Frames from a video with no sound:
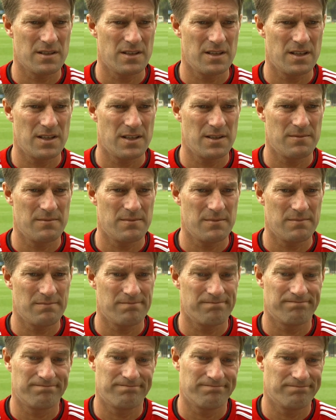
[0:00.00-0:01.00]

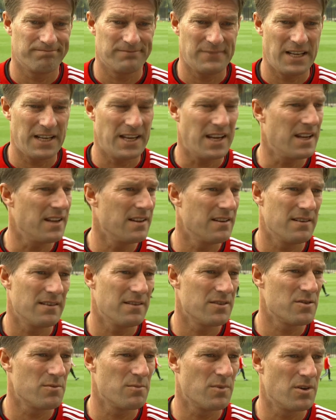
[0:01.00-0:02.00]
Um, again,
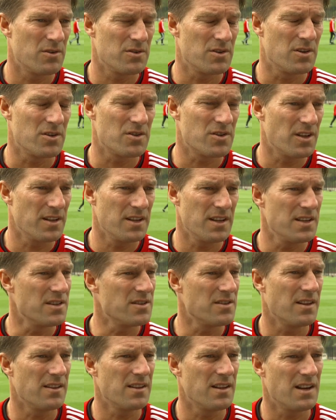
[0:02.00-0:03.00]
tomorrow uh, Sunday
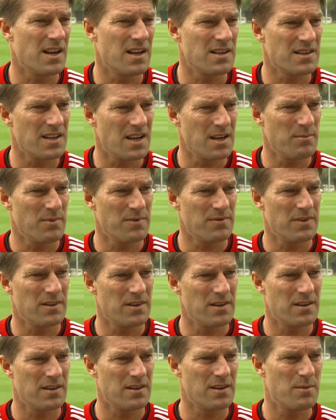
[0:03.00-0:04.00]
is not the last game of
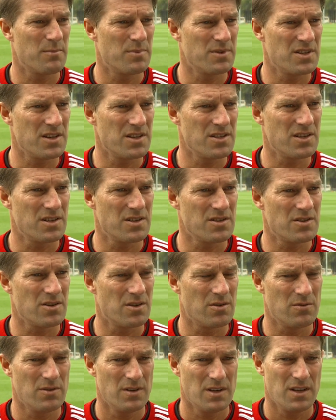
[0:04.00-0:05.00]
the competition,
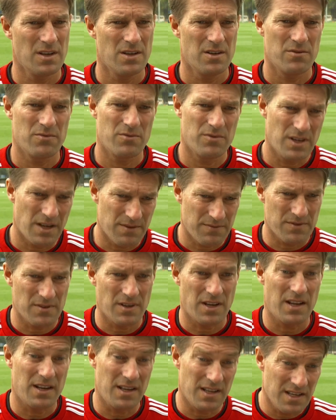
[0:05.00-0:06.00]
so we have to.
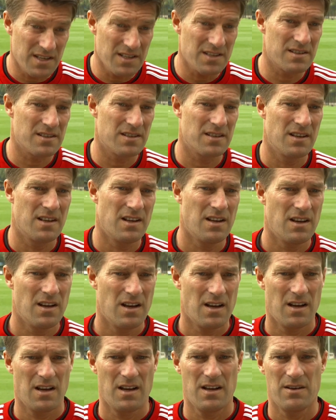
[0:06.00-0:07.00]
And he's
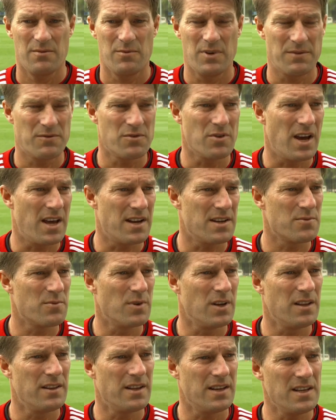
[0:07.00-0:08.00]
we have to add as
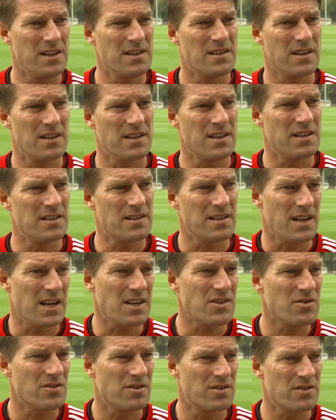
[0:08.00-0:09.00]
well that he's in the
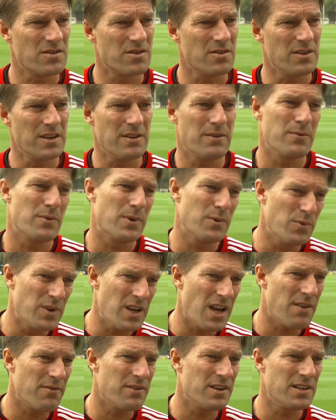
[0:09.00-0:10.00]
international. So even when we
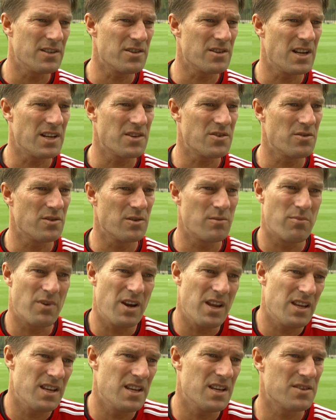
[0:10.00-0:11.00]
have an international
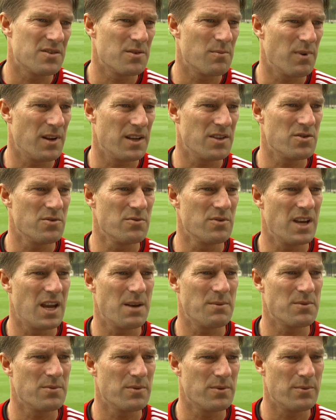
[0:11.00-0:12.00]
break, he has to play two
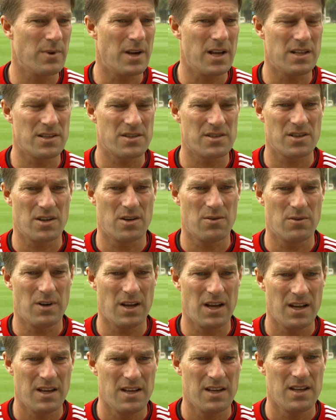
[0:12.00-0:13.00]
games with Wales. So
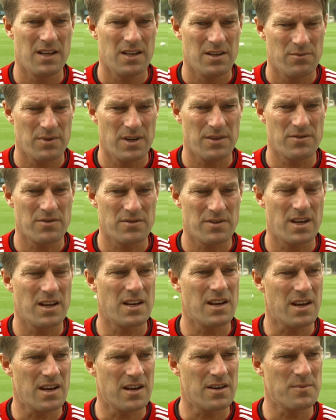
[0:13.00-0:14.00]
uh, we have to
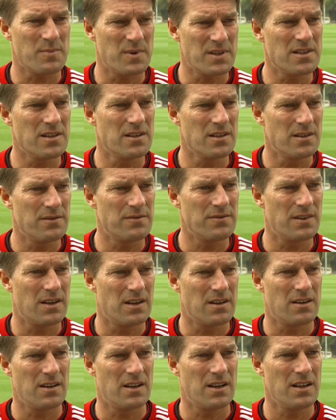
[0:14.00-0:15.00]
take care, especially of
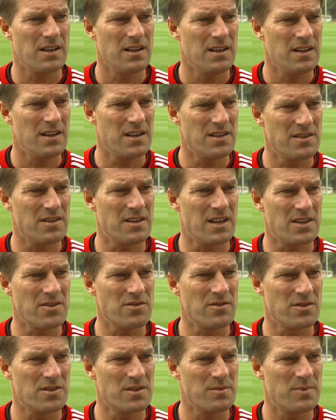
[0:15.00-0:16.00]
uh,
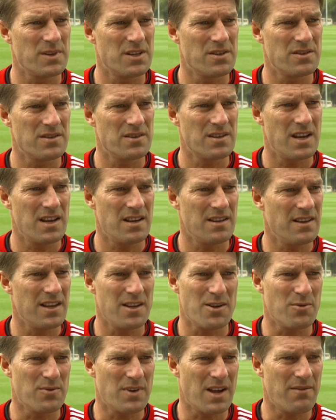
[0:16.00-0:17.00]
internationals, because they, they
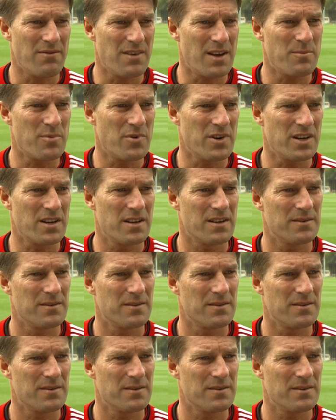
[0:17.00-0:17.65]
don't have that break.